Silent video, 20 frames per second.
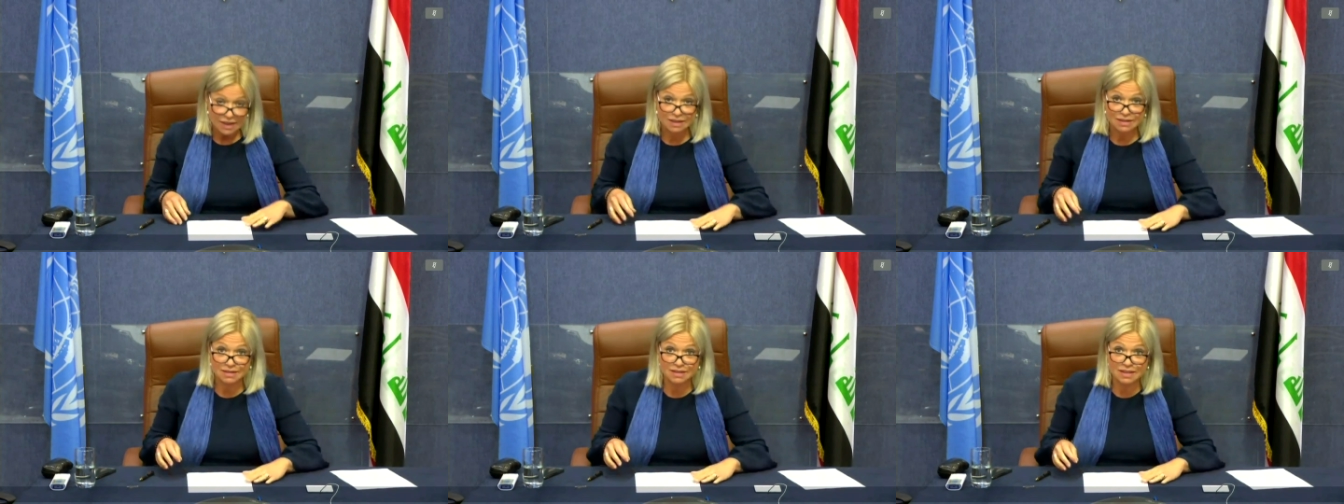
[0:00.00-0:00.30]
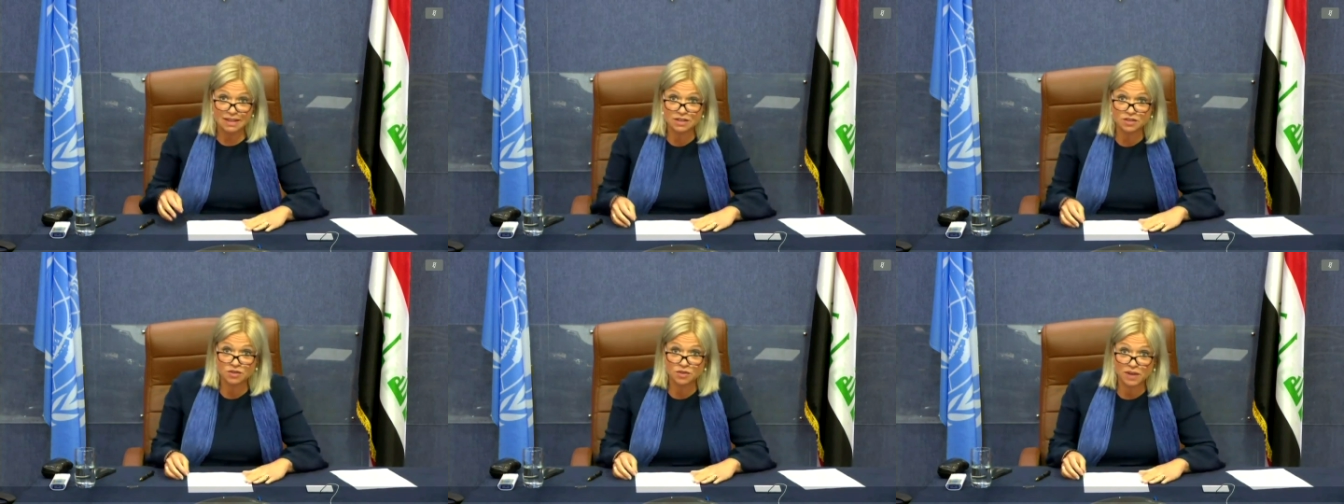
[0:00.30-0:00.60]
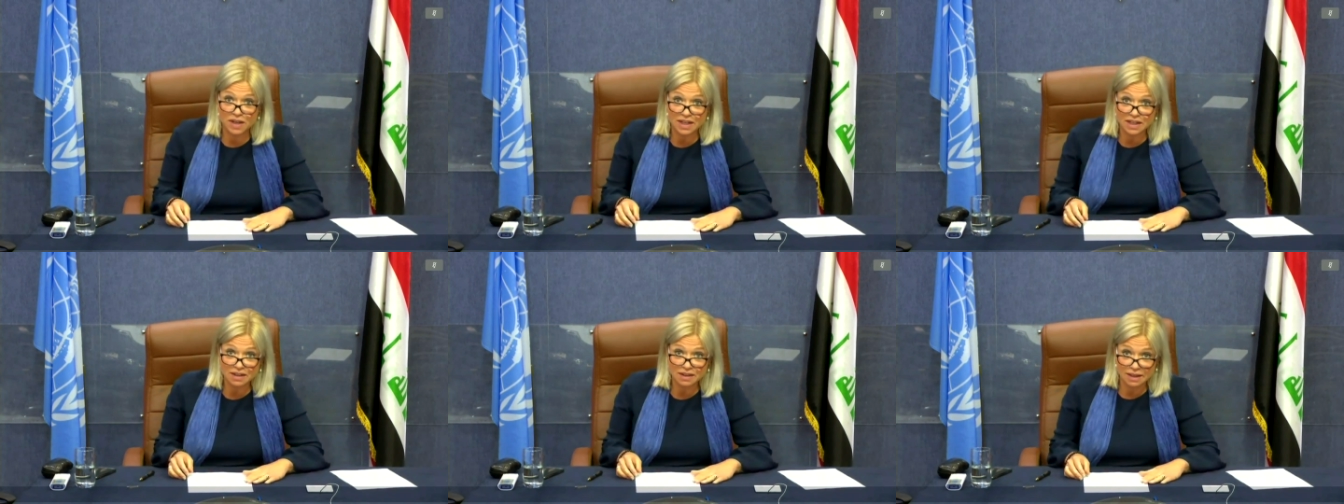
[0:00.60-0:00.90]
A
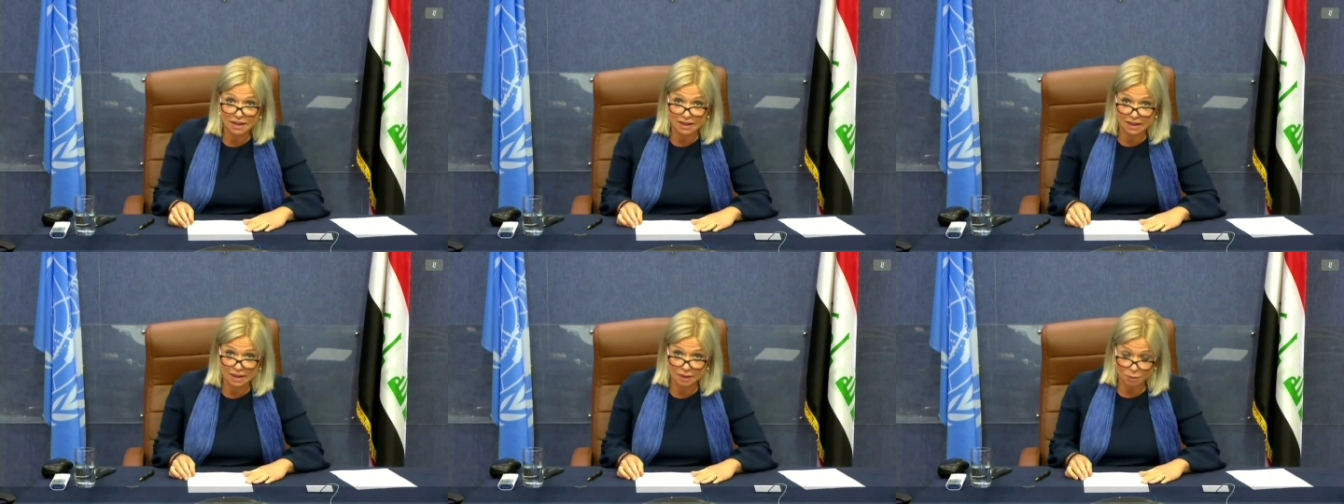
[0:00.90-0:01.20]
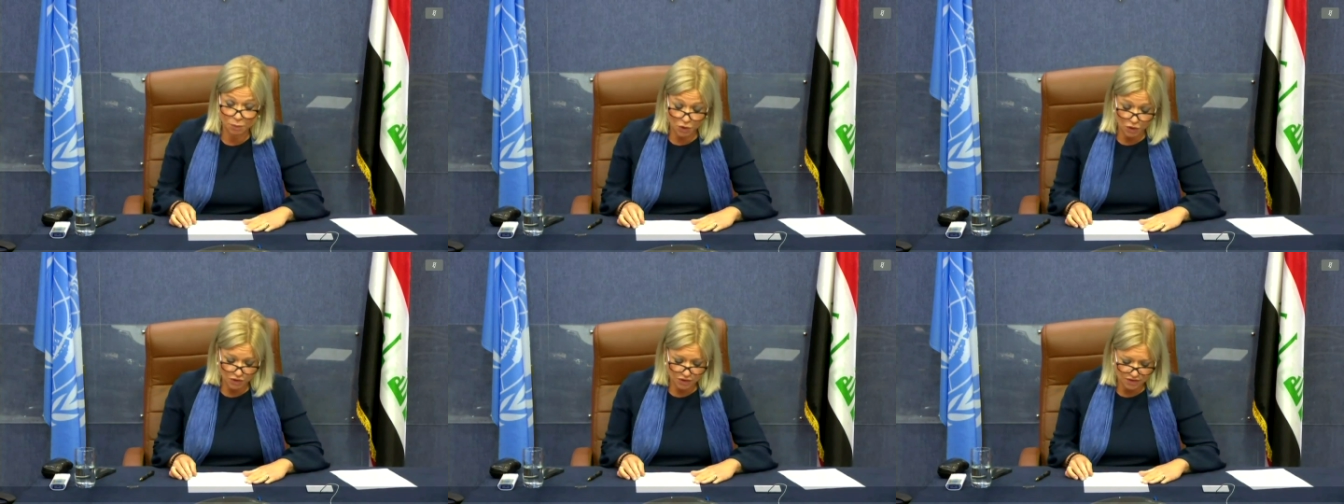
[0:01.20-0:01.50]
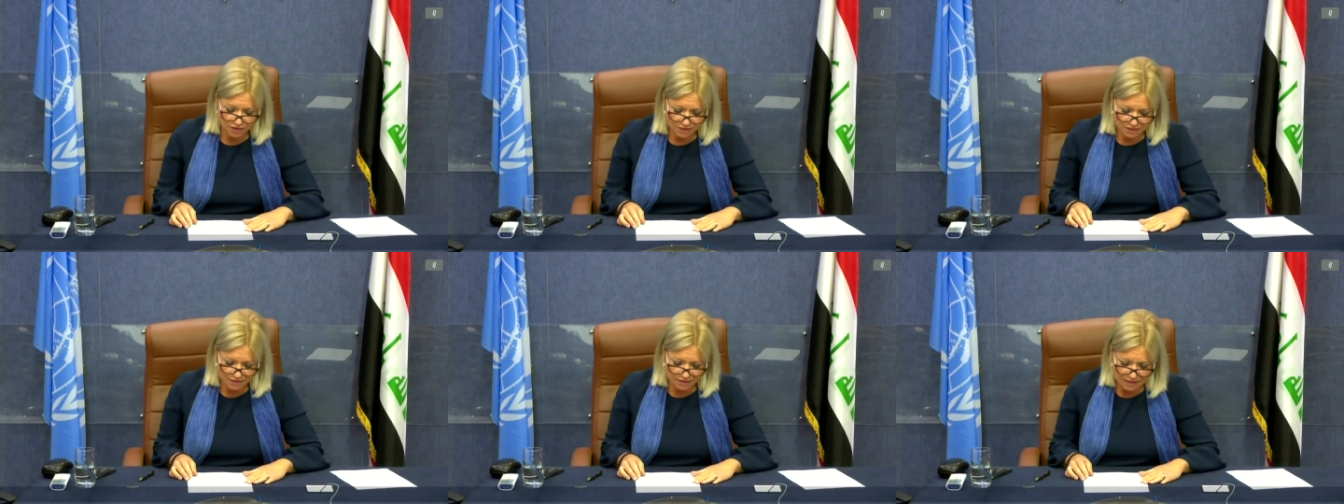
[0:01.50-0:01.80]
ceasefire in the
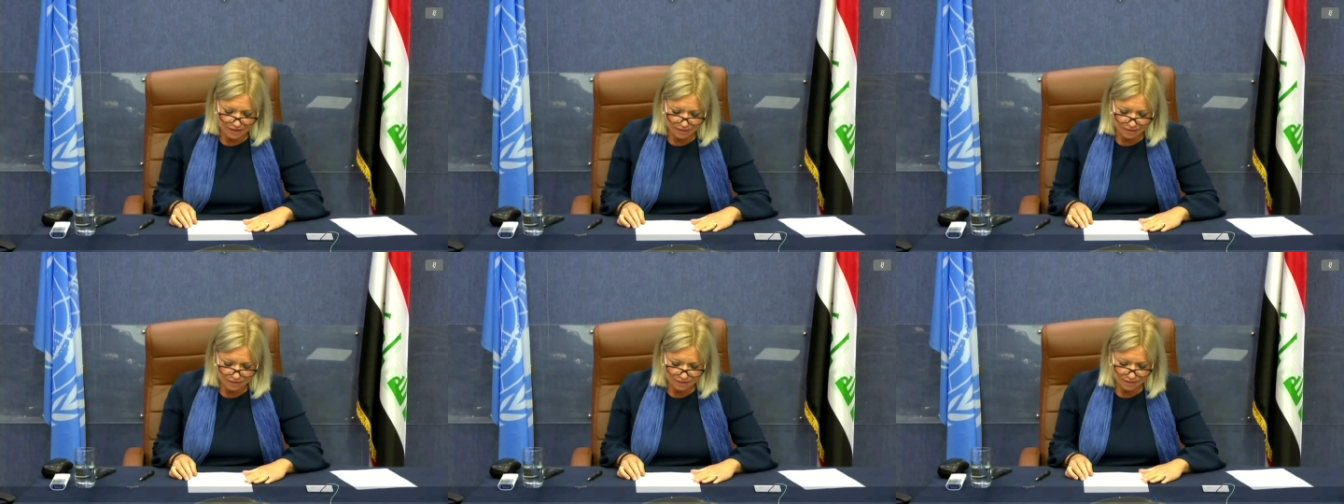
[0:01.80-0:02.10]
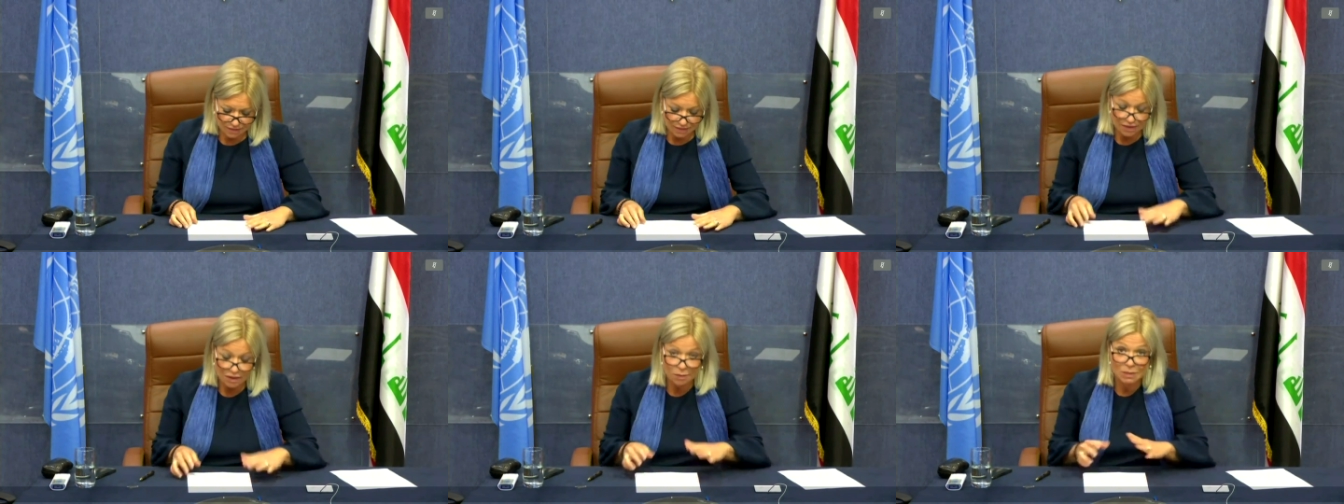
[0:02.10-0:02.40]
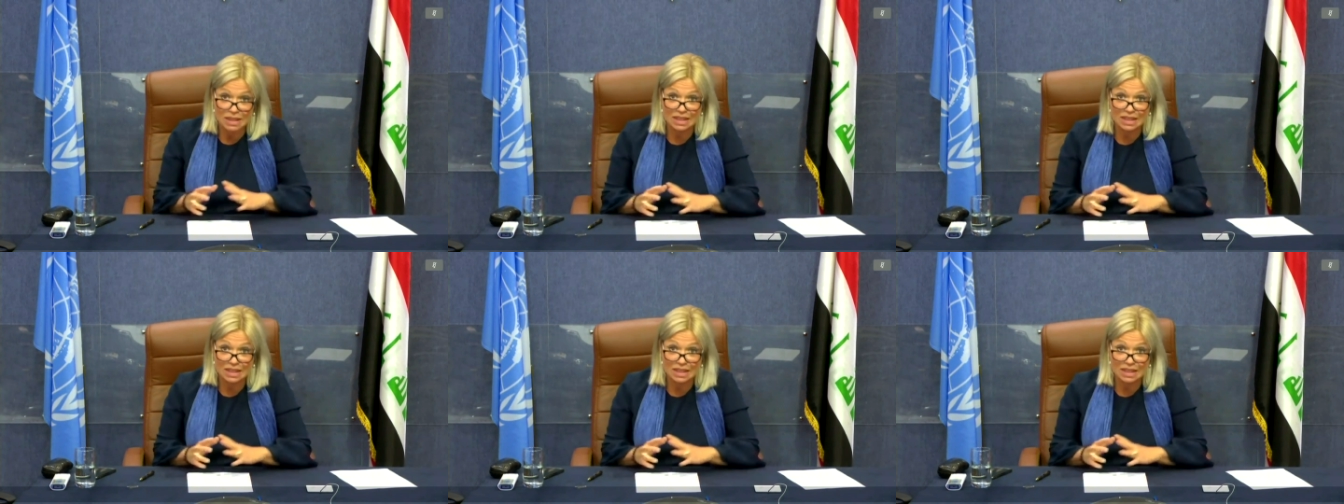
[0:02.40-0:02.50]
broadest sense,